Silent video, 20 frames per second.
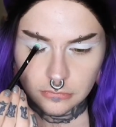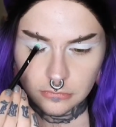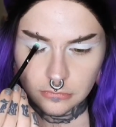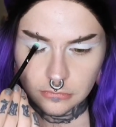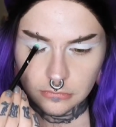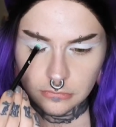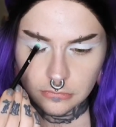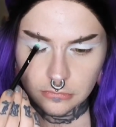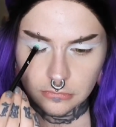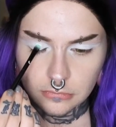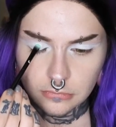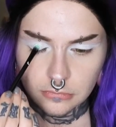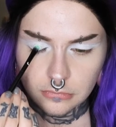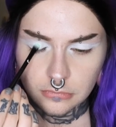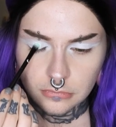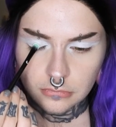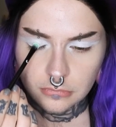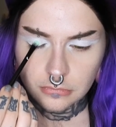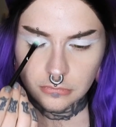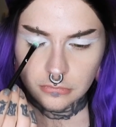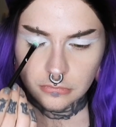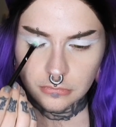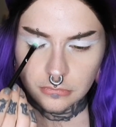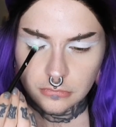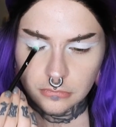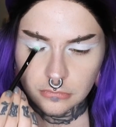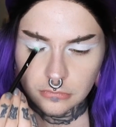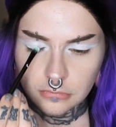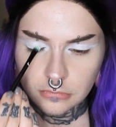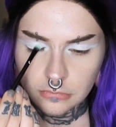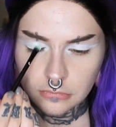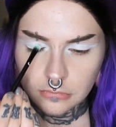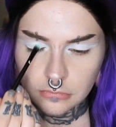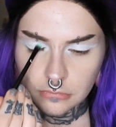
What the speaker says: [no speech]